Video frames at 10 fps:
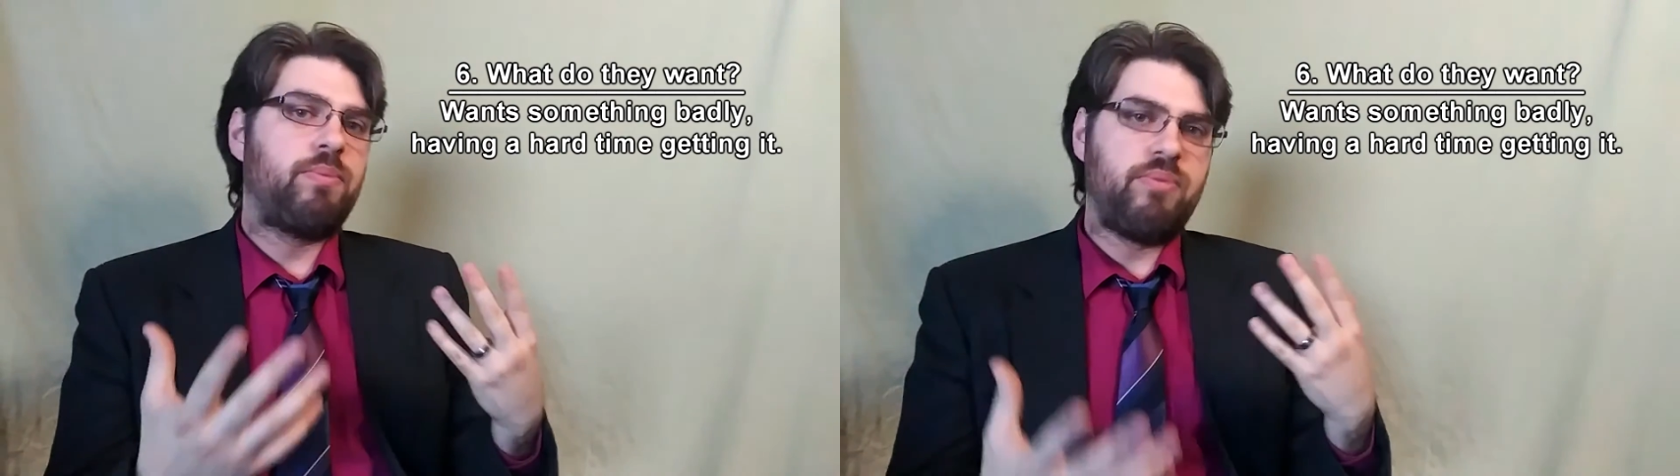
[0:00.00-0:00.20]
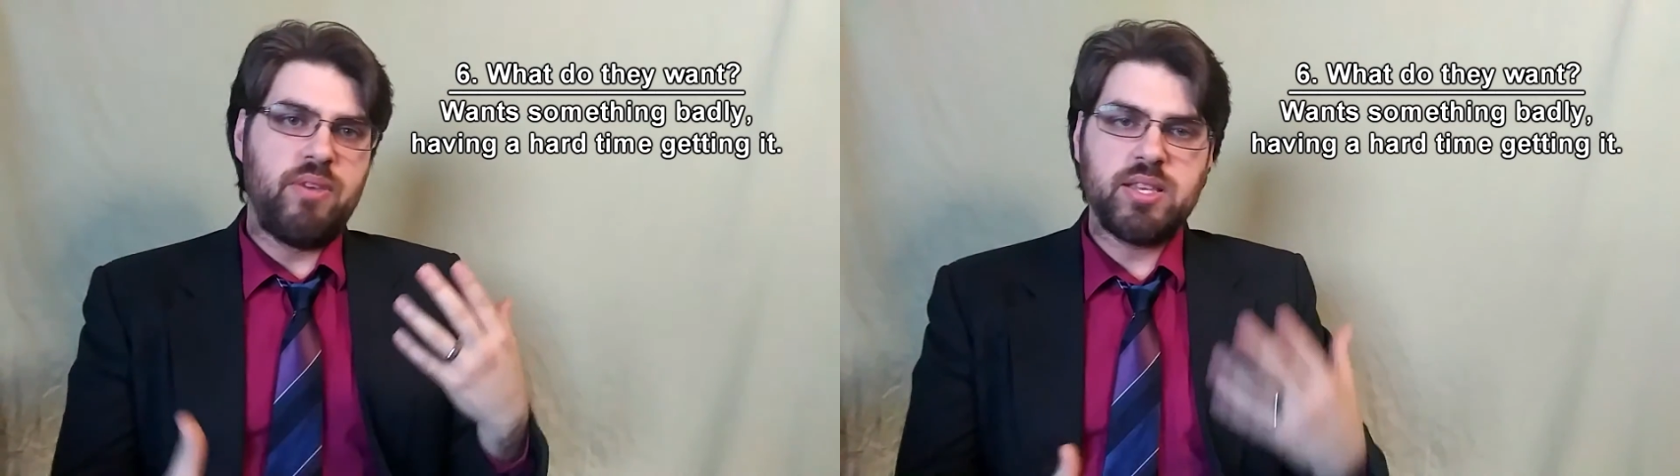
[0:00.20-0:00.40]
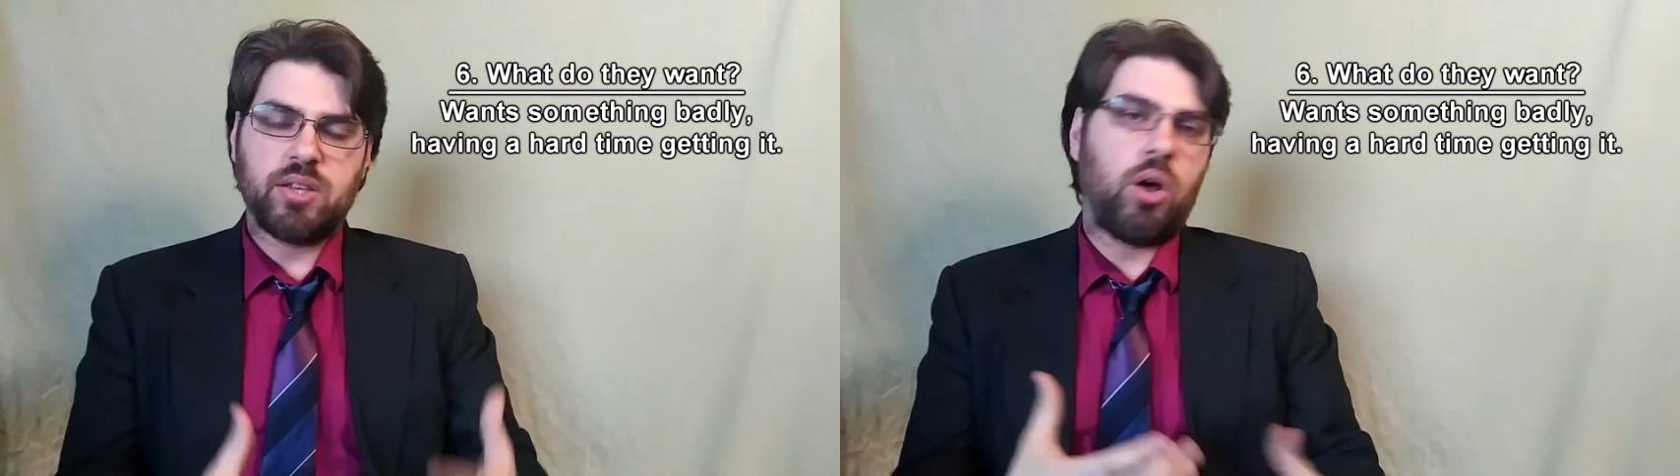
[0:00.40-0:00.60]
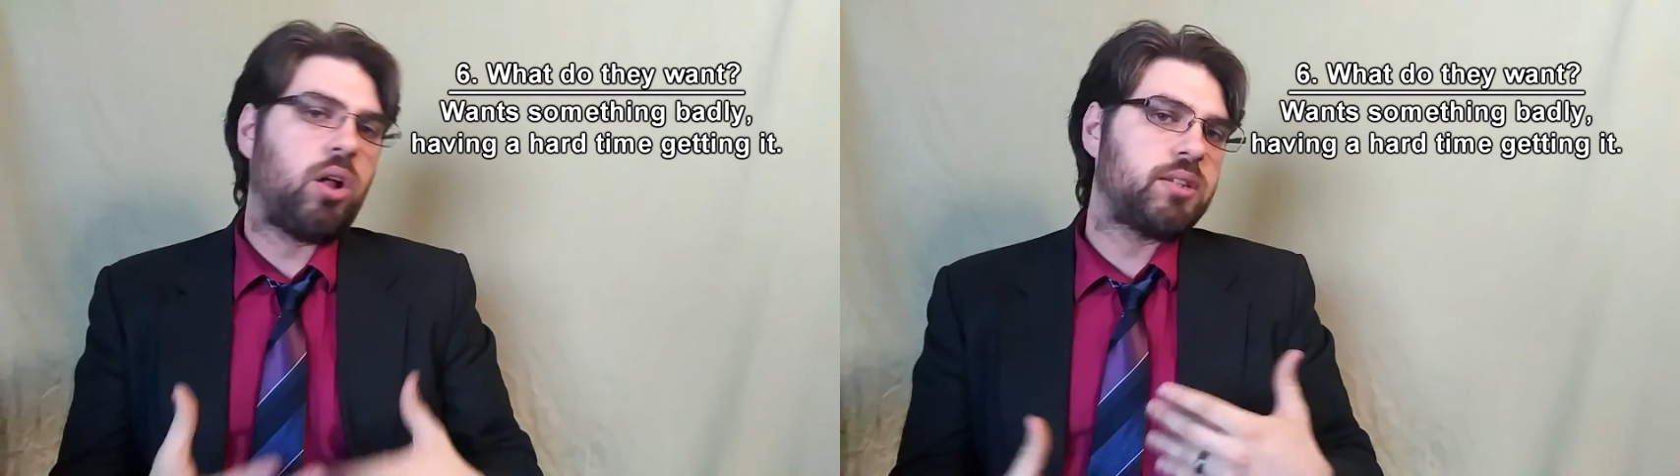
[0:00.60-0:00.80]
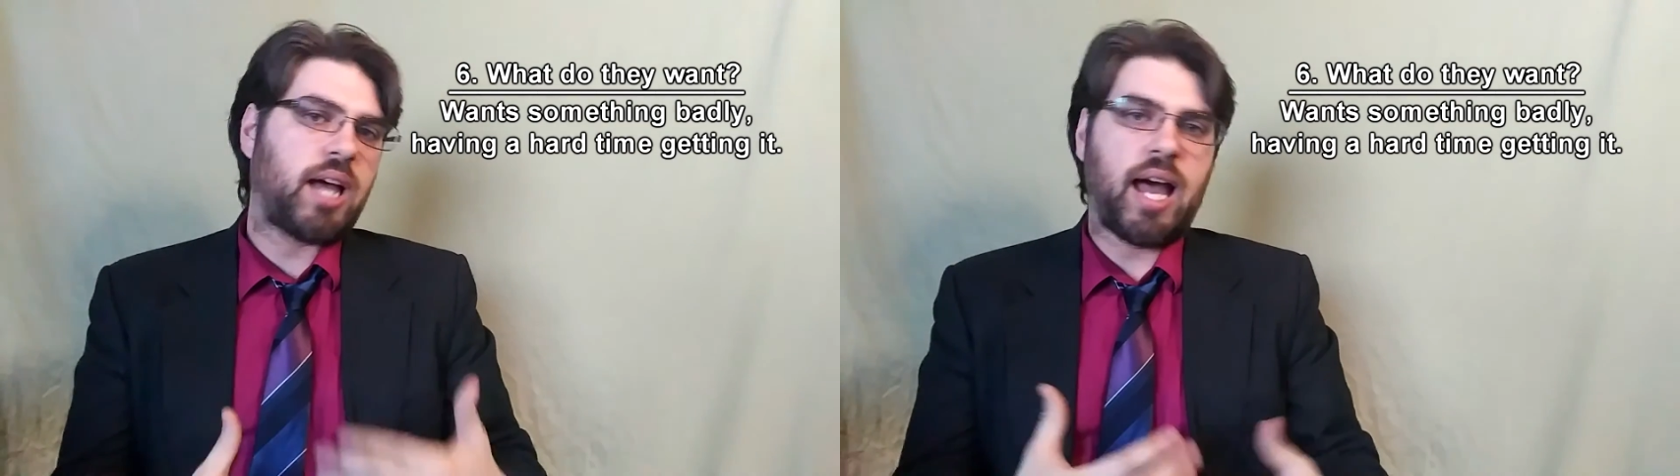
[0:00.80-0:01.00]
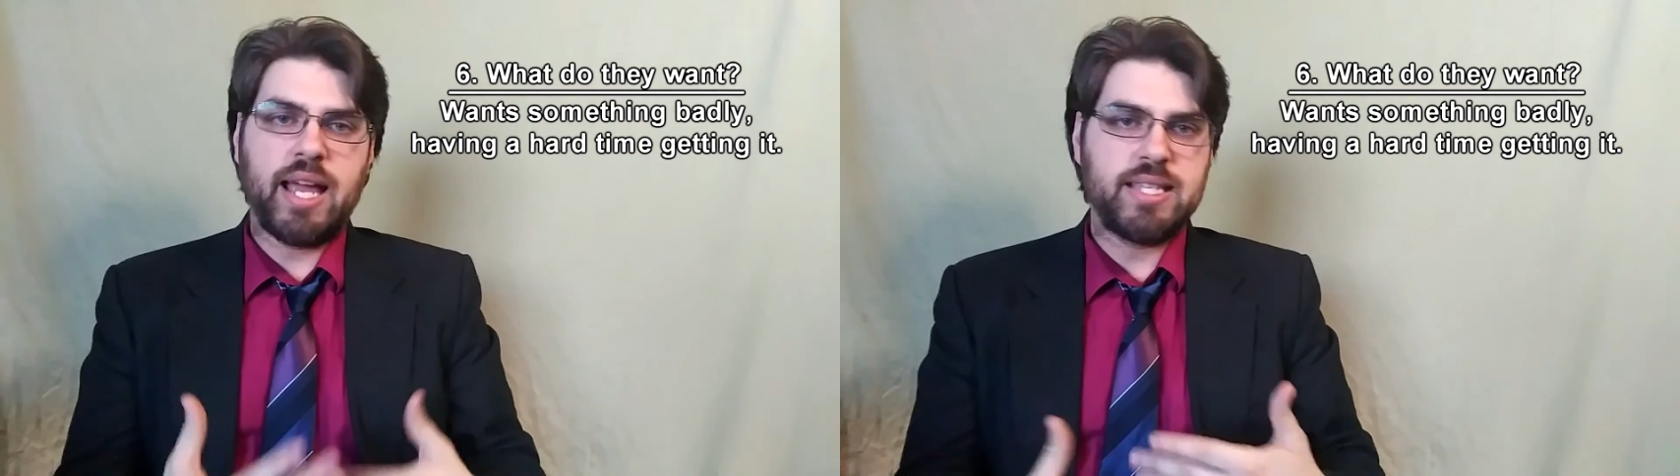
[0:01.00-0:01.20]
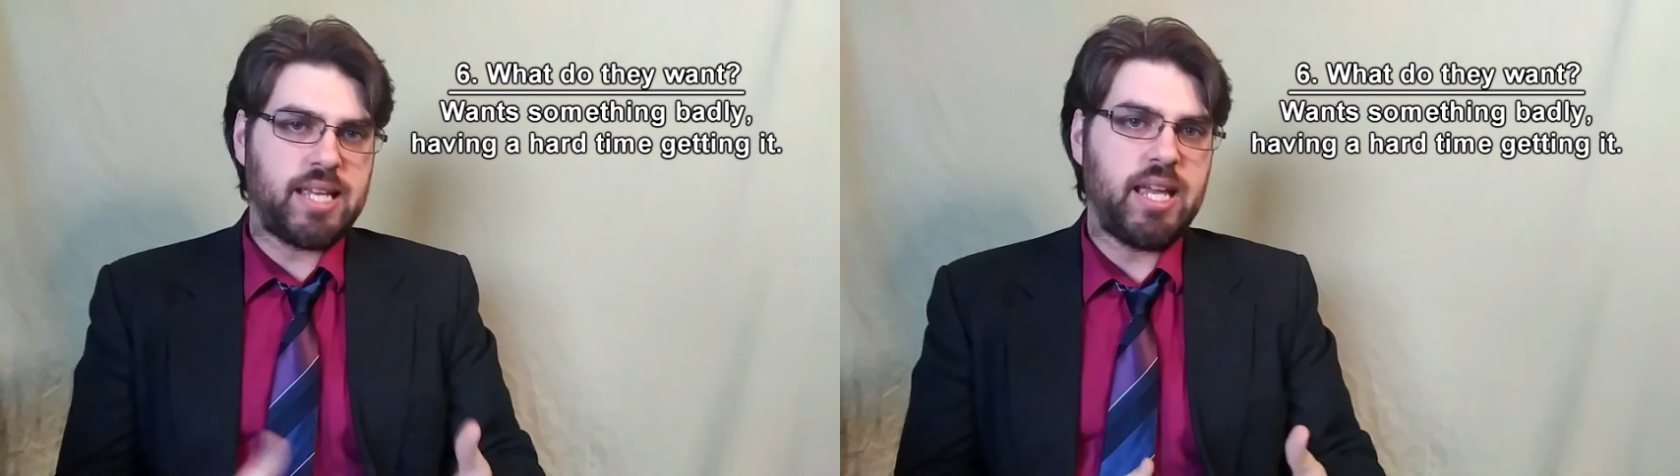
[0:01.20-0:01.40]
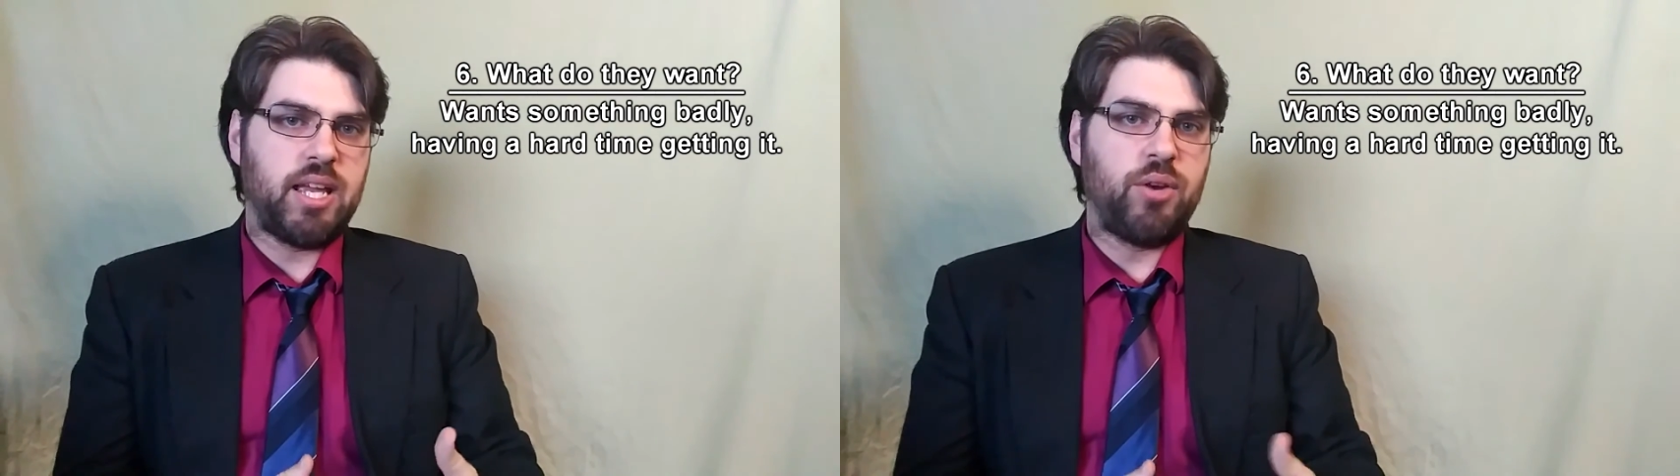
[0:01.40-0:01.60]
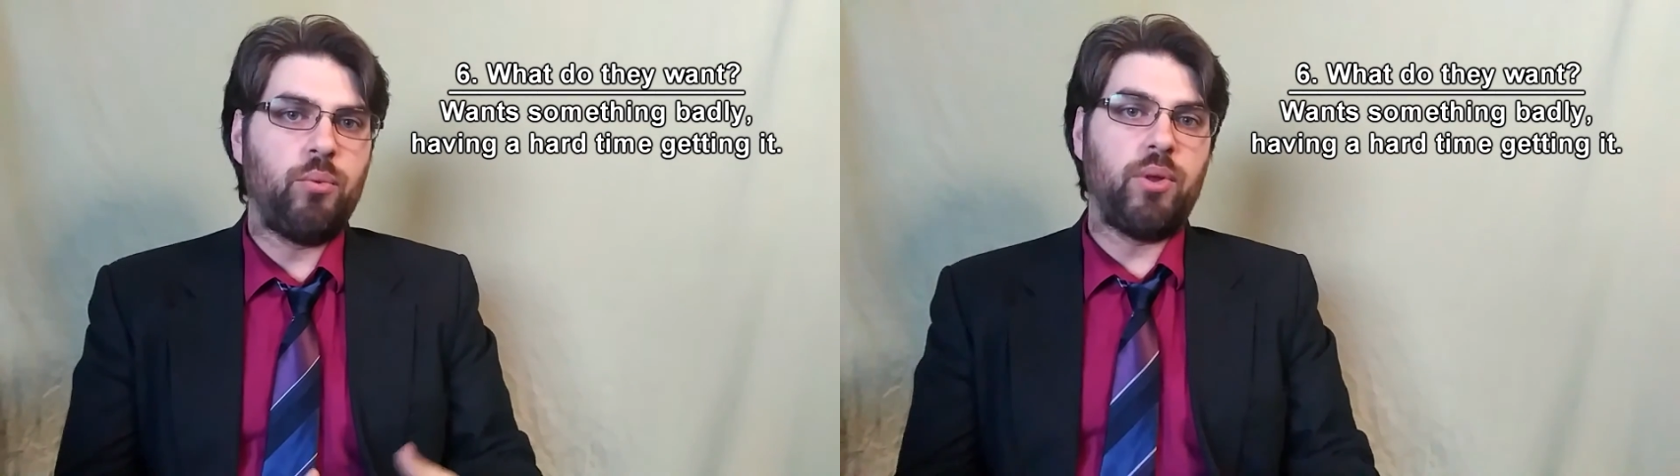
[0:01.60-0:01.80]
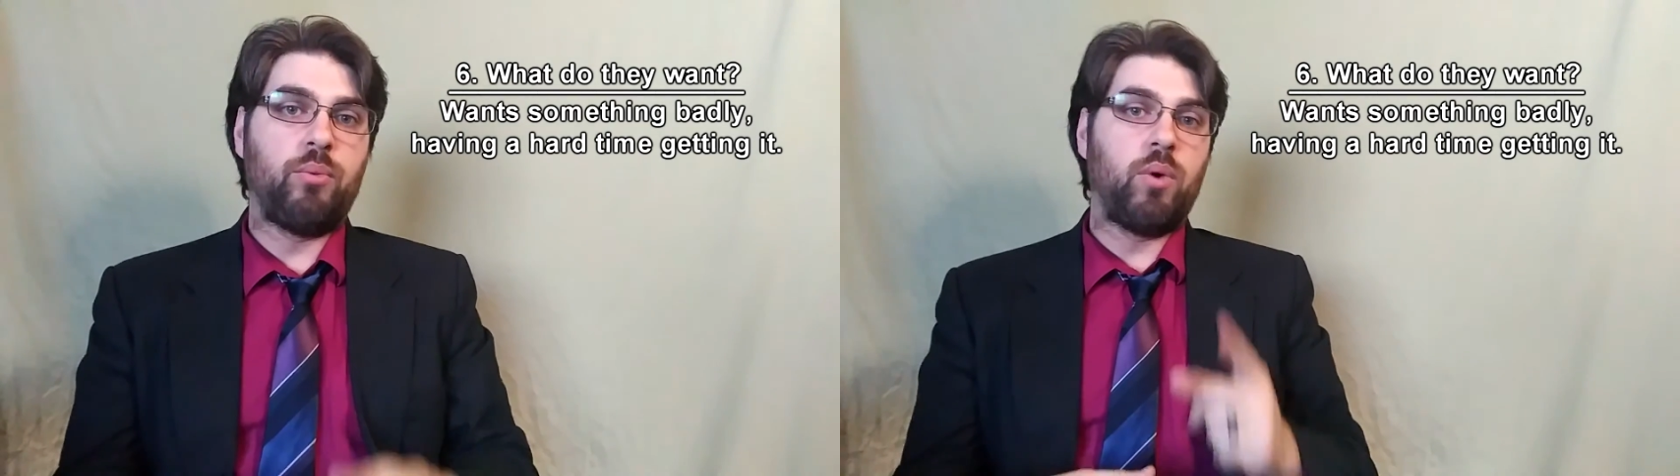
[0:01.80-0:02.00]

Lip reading: This all ties in with